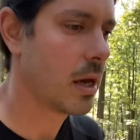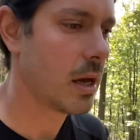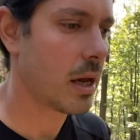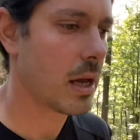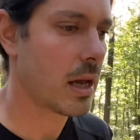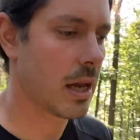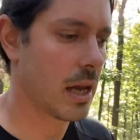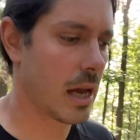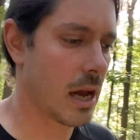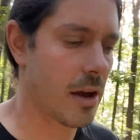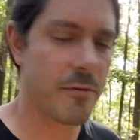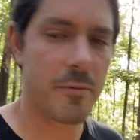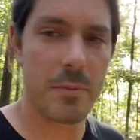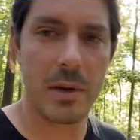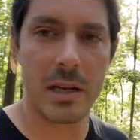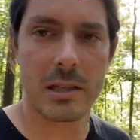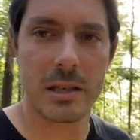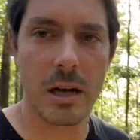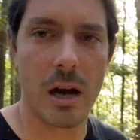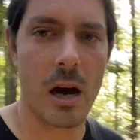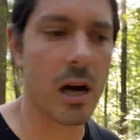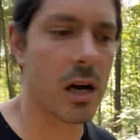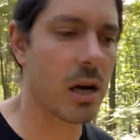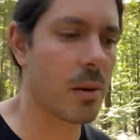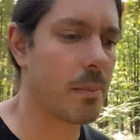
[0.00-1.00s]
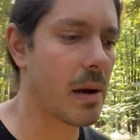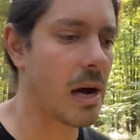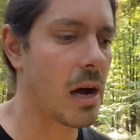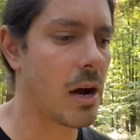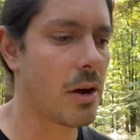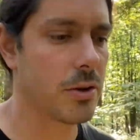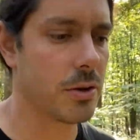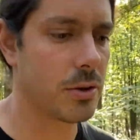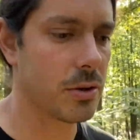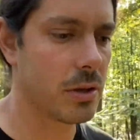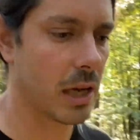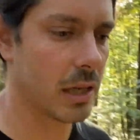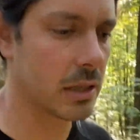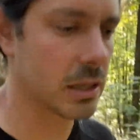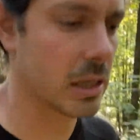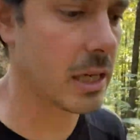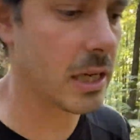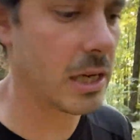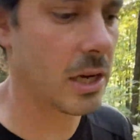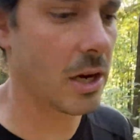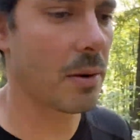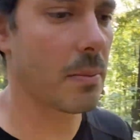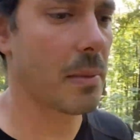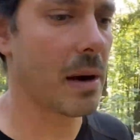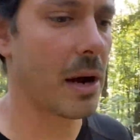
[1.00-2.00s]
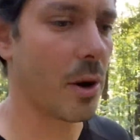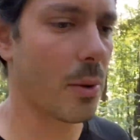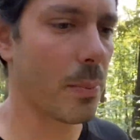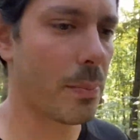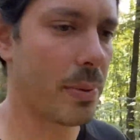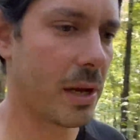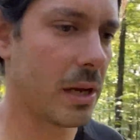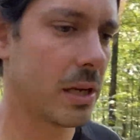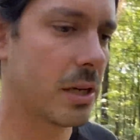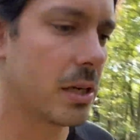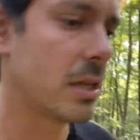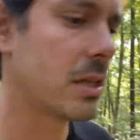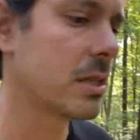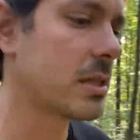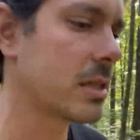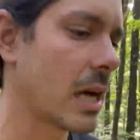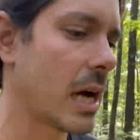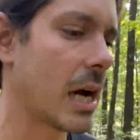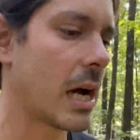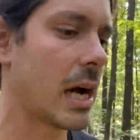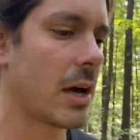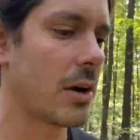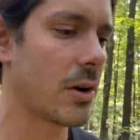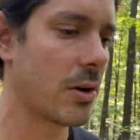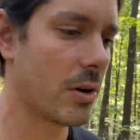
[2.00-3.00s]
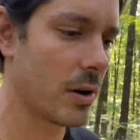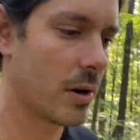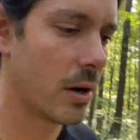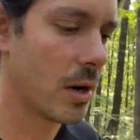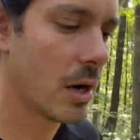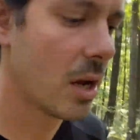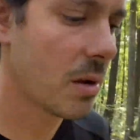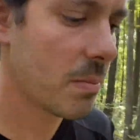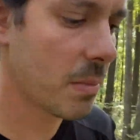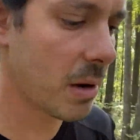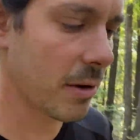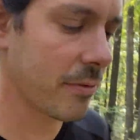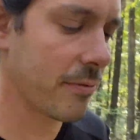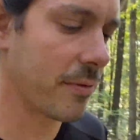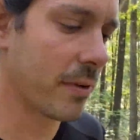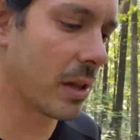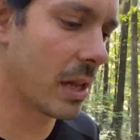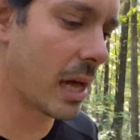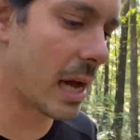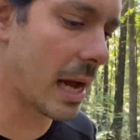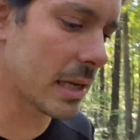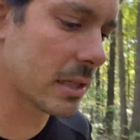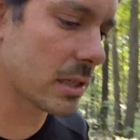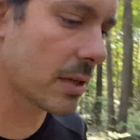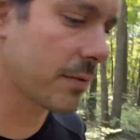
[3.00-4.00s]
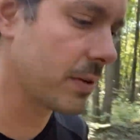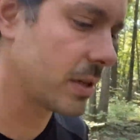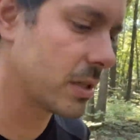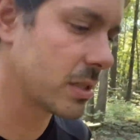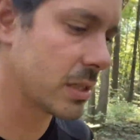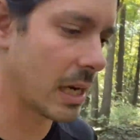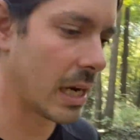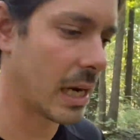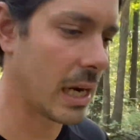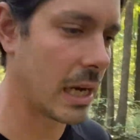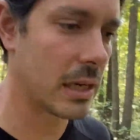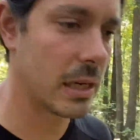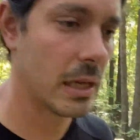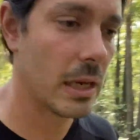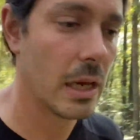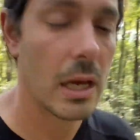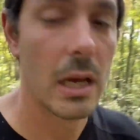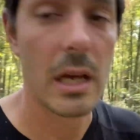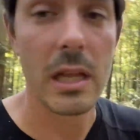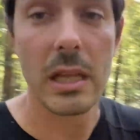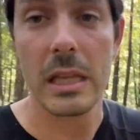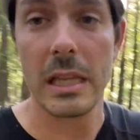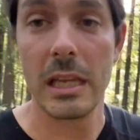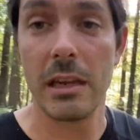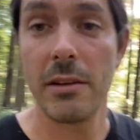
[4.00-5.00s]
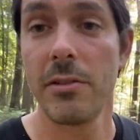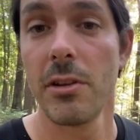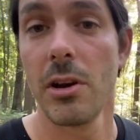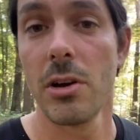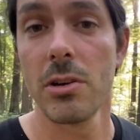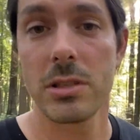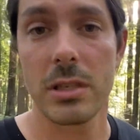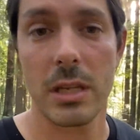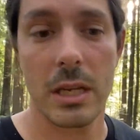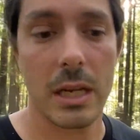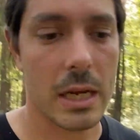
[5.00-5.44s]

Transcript: have me talk about, you'd like to hear my opinions on or my philosophies on, leave those in the